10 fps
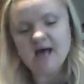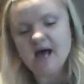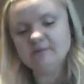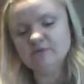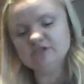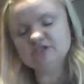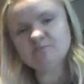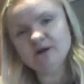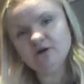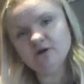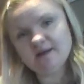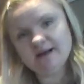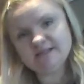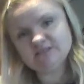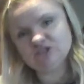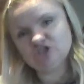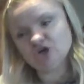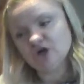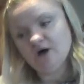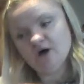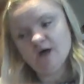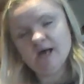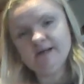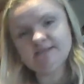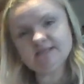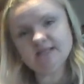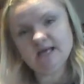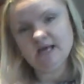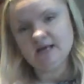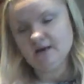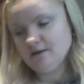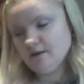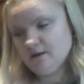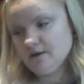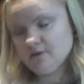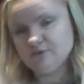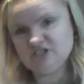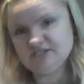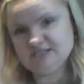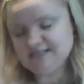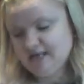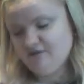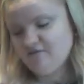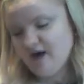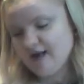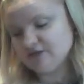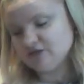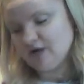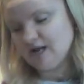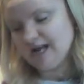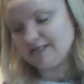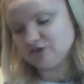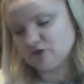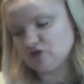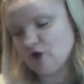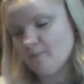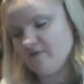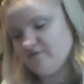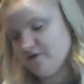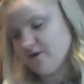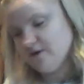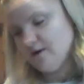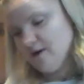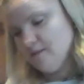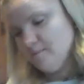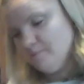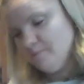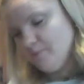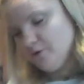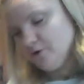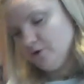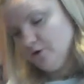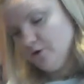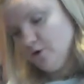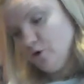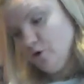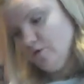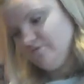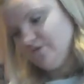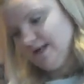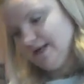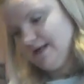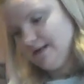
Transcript: And I'm going to sprinkle the icing sugar into the here, which is the sieve, and it's going to land on top of the bun, hopefully.